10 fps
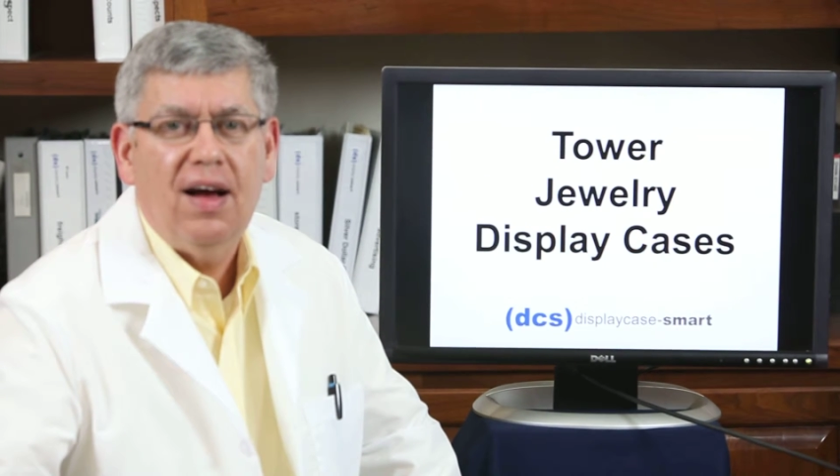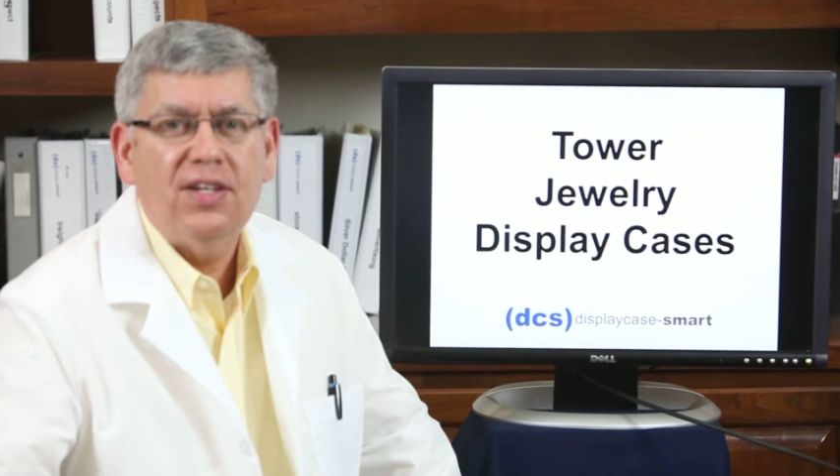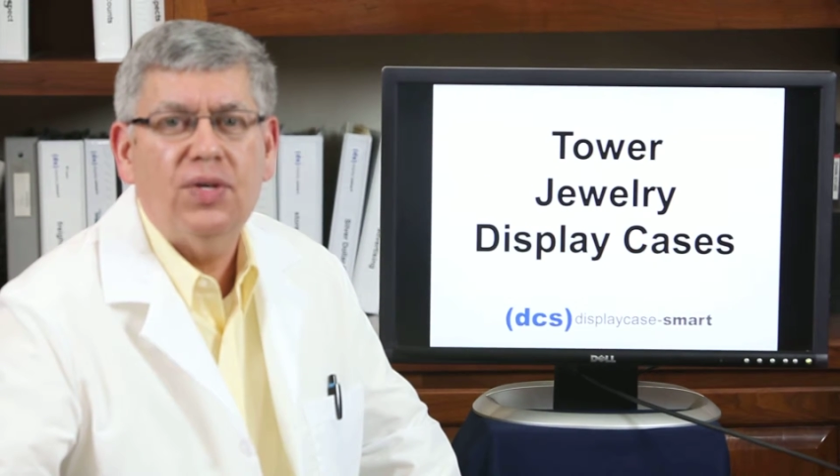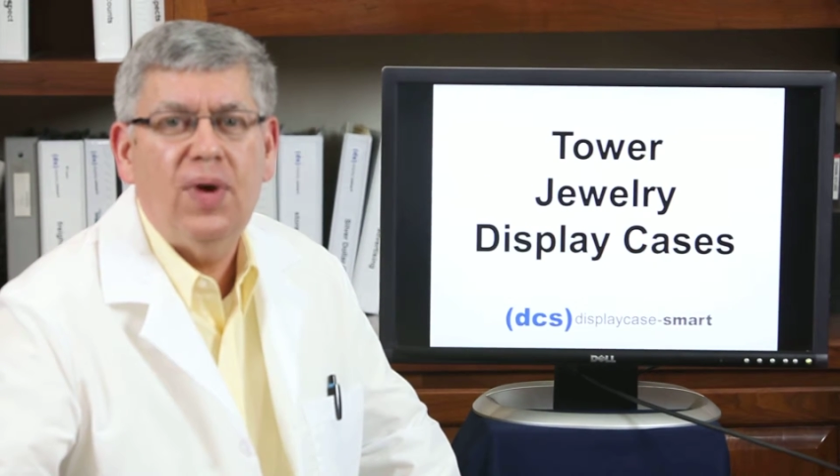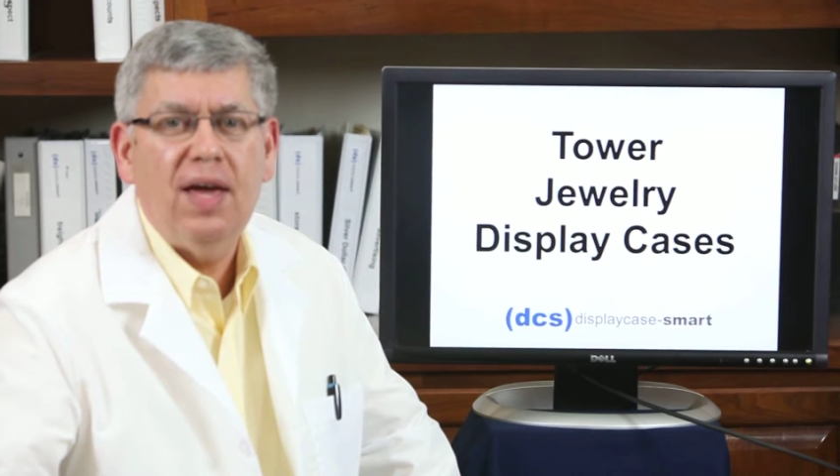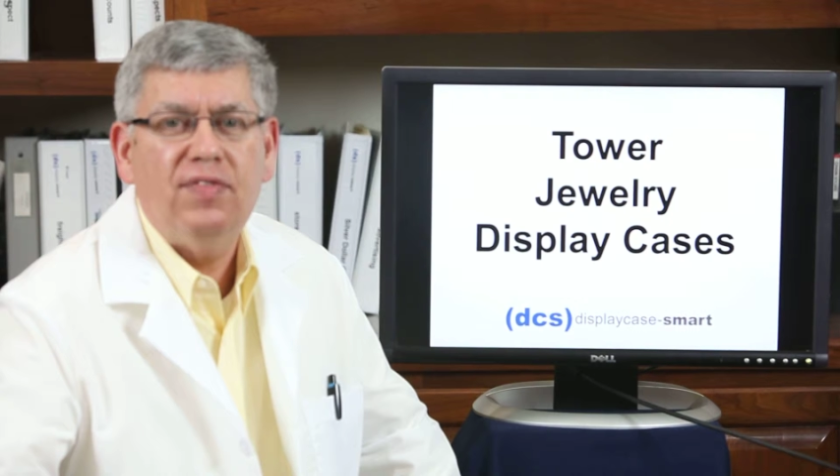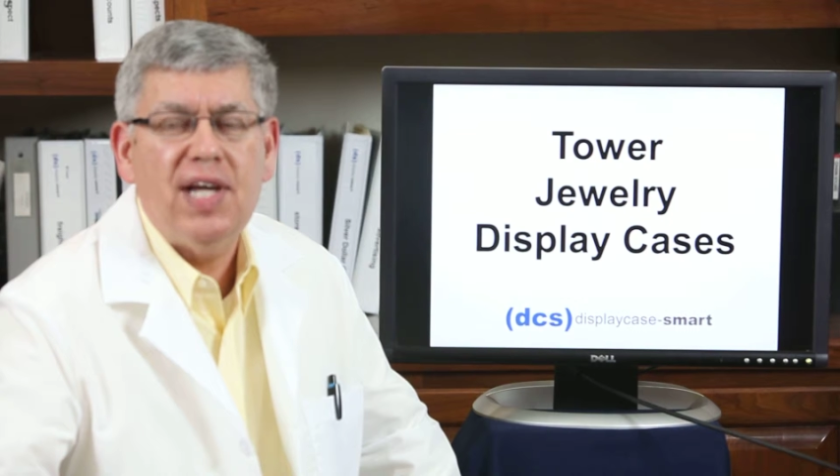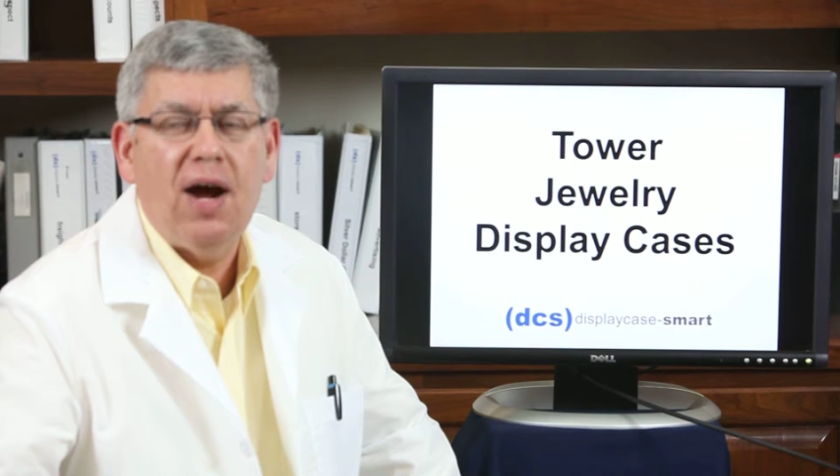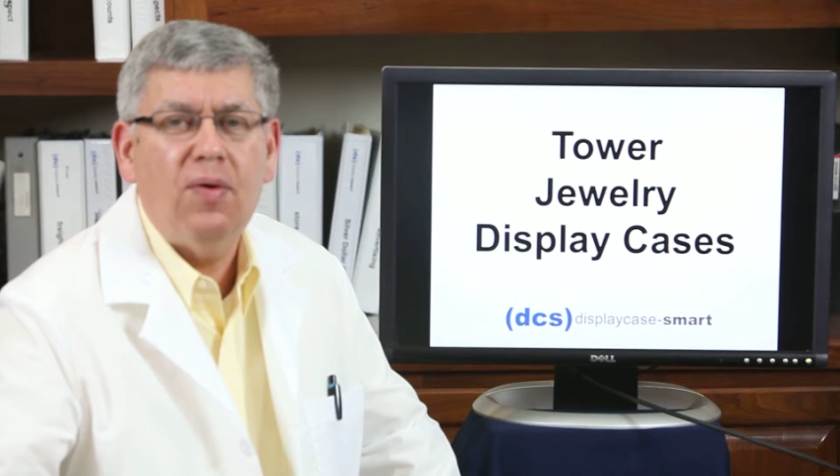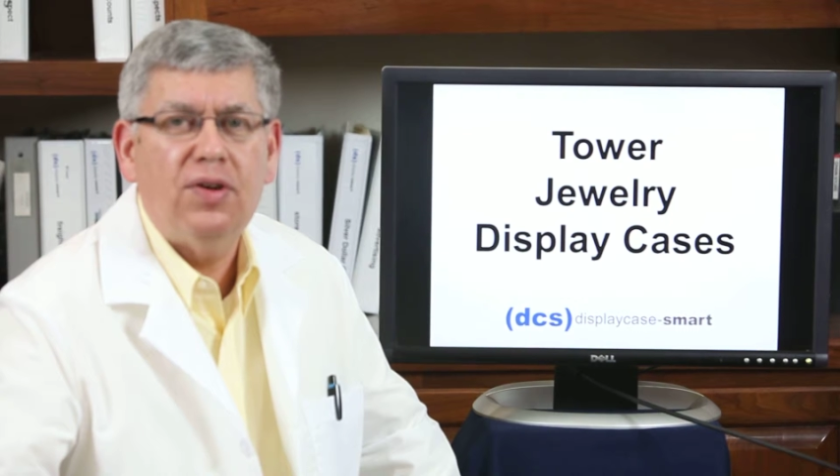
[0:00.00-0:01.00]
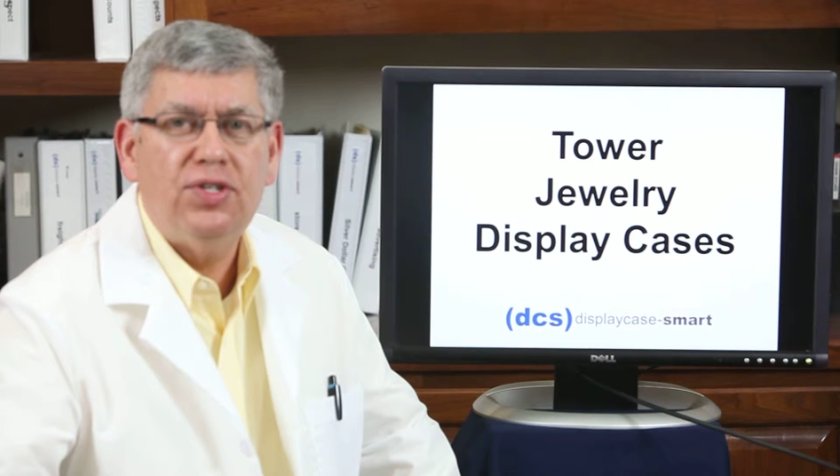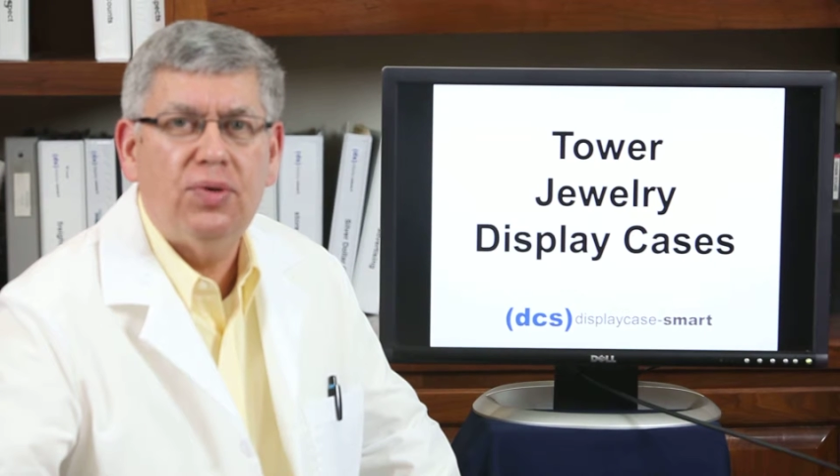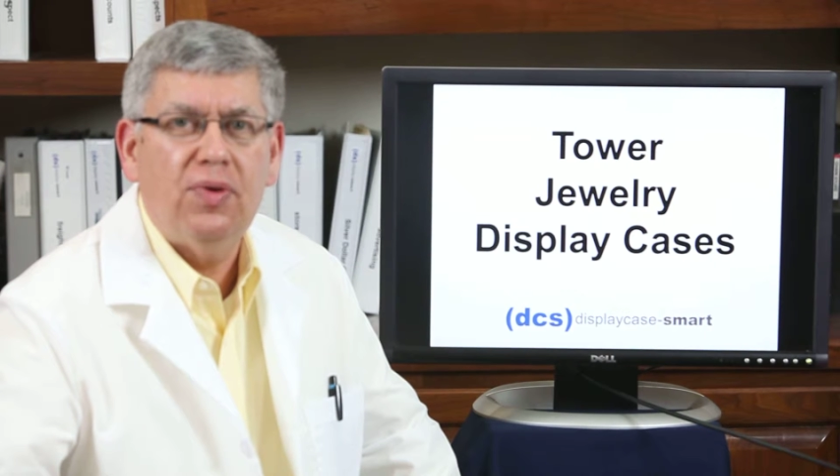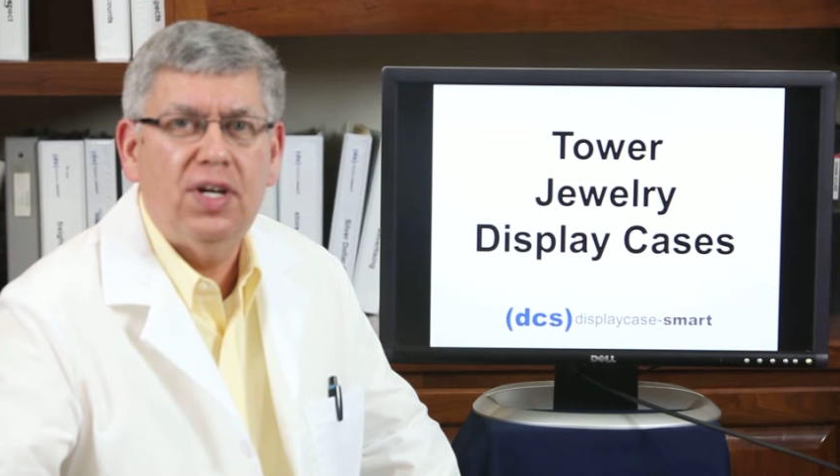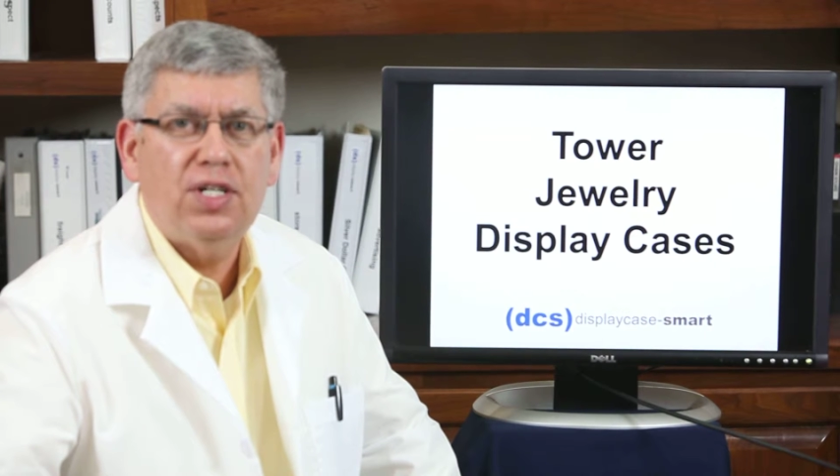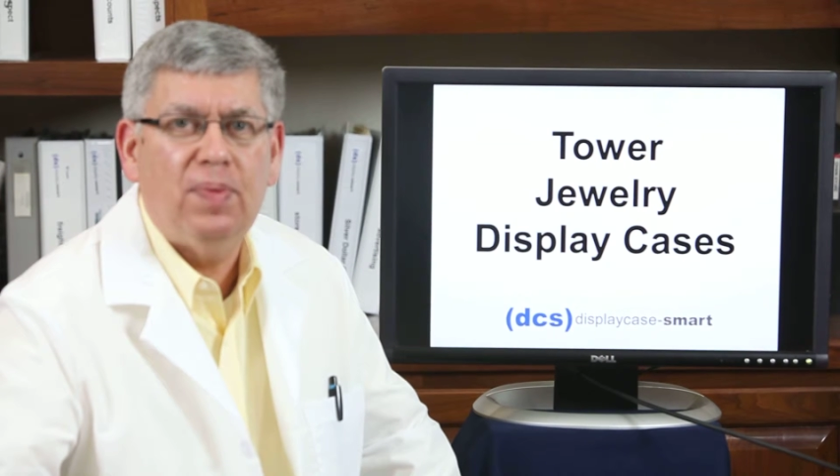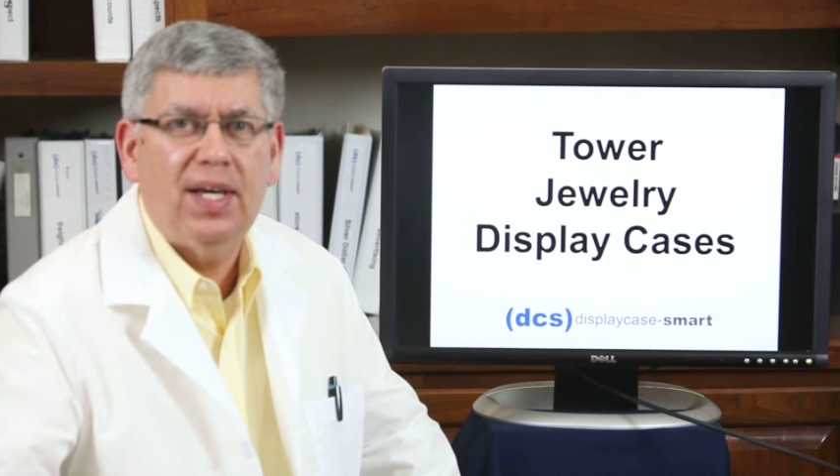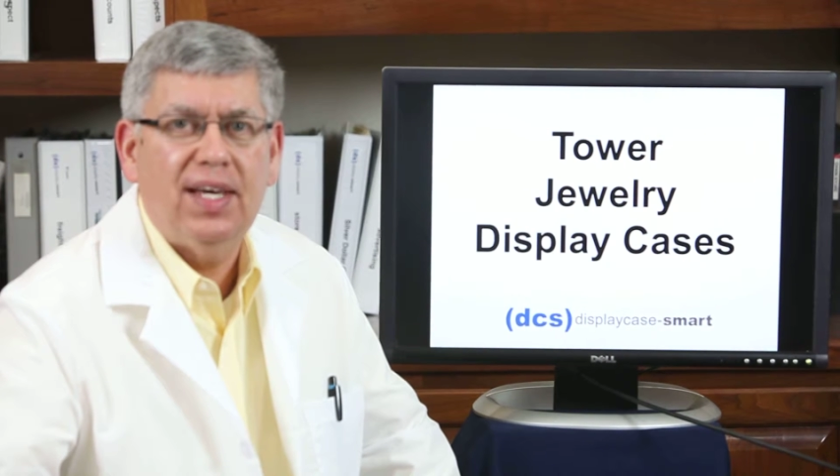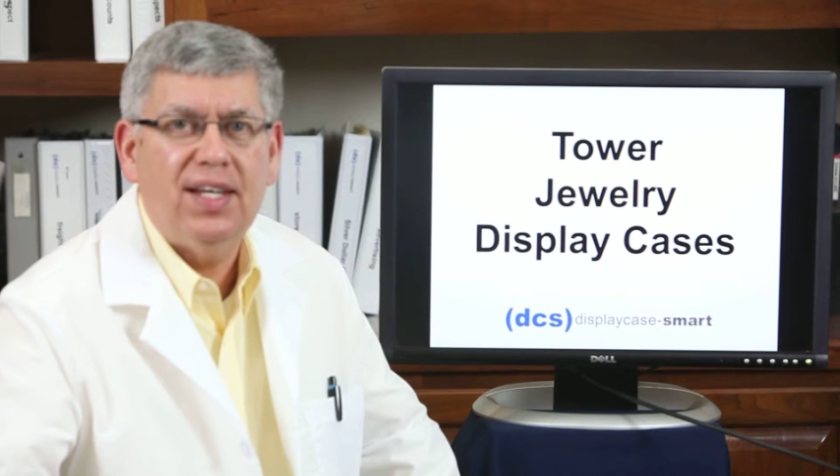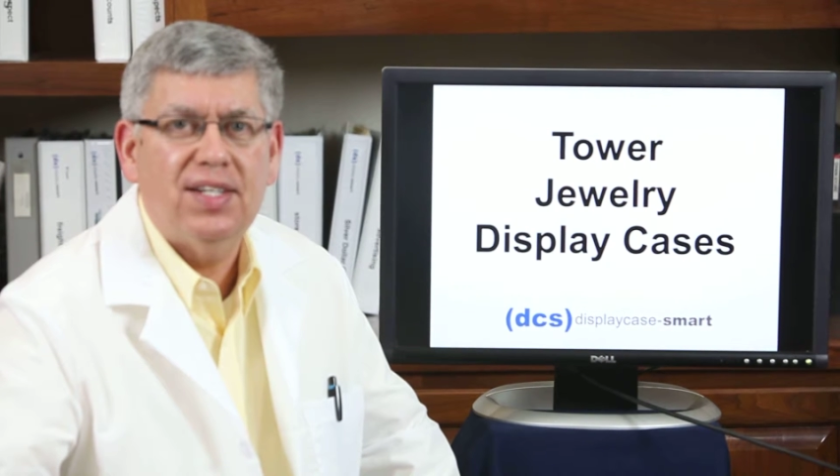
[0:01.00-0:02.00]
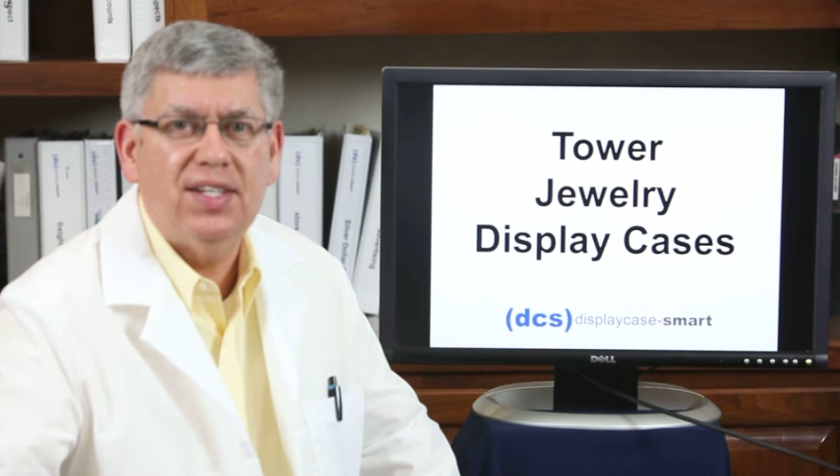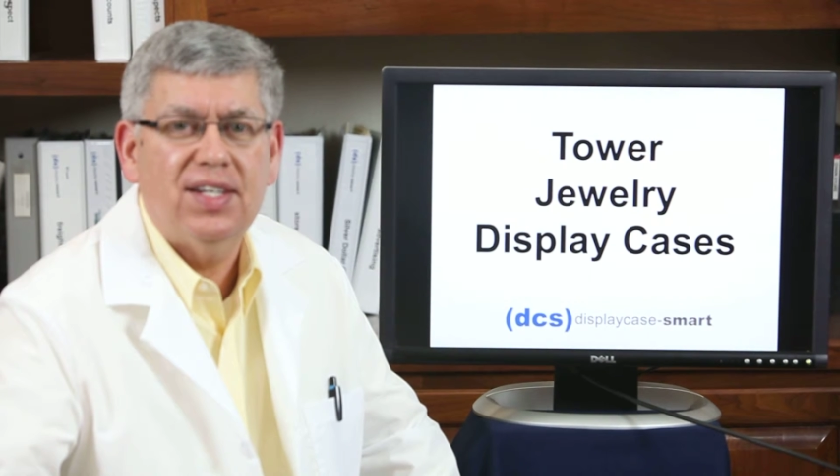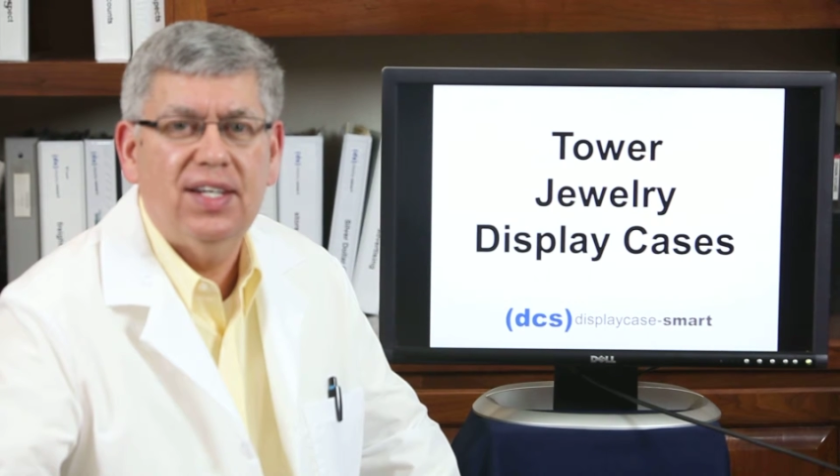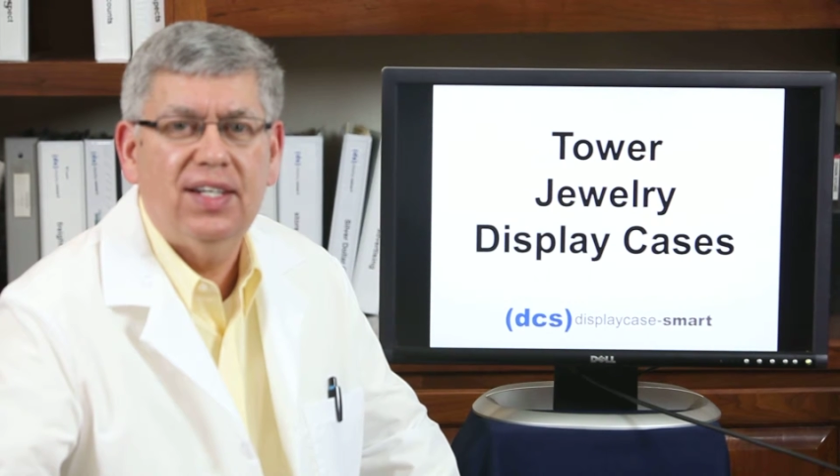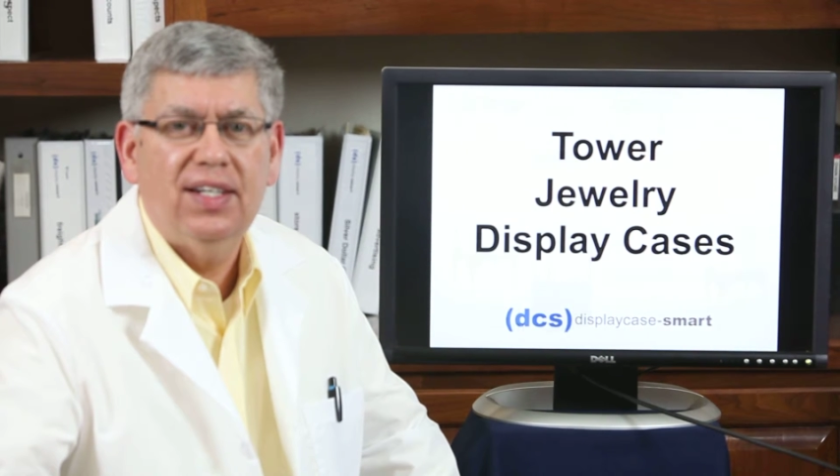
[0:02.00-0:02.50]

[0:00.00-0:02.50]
Also, we have tower jewelry display cases.